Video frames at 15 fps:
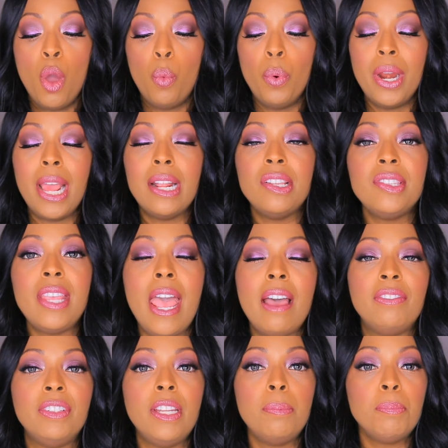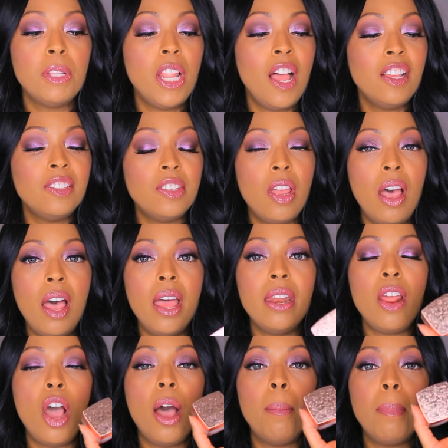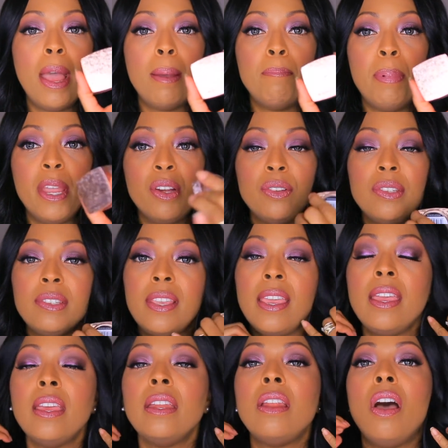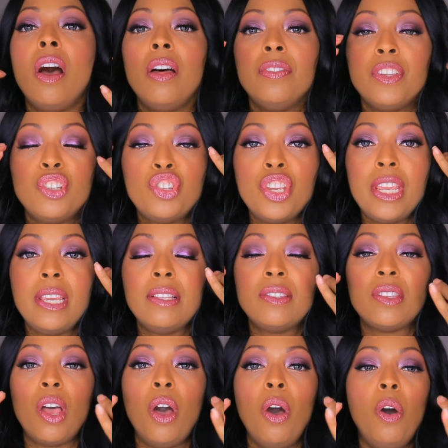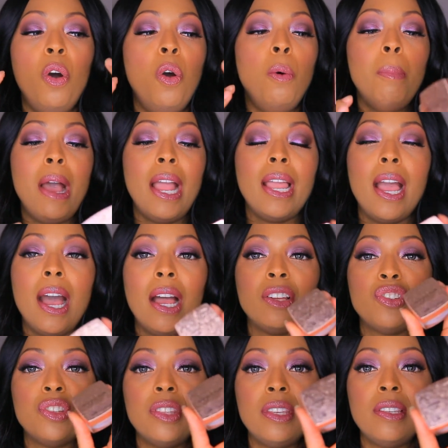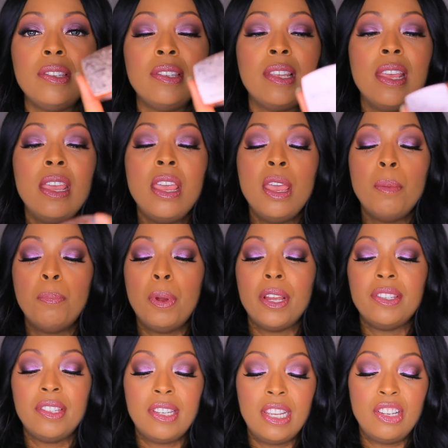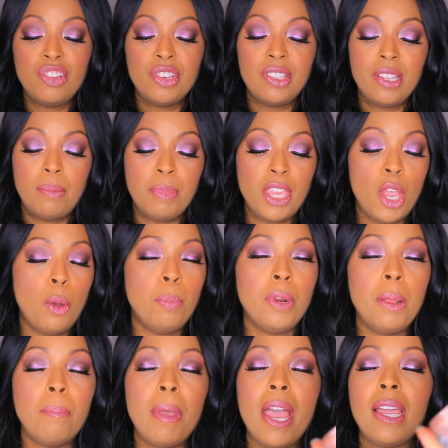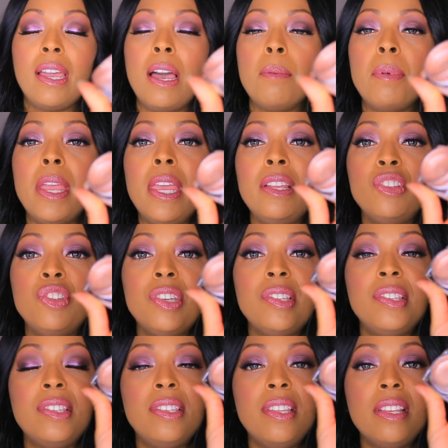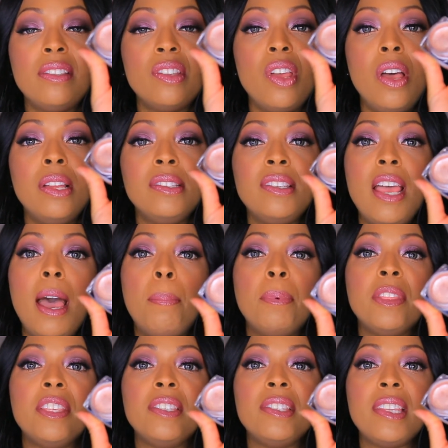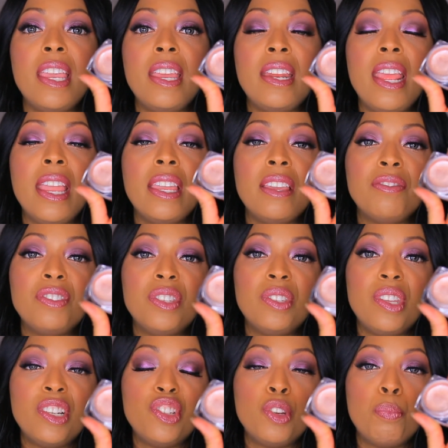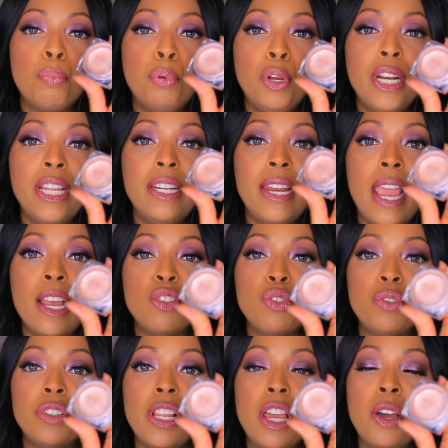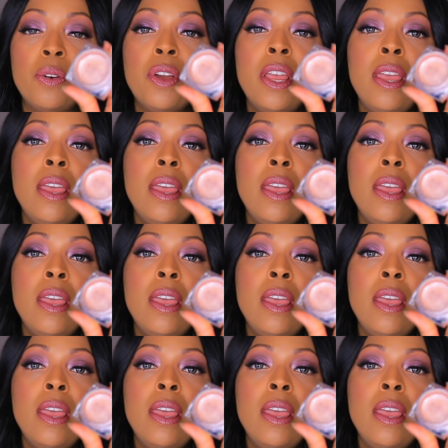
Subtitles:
When I just have lip gloss on my bare skin, on the cheeks, oh my gosh, this Prestigious, let me open it back up. It just sits on top of the skin and gives such a pretty natural glow.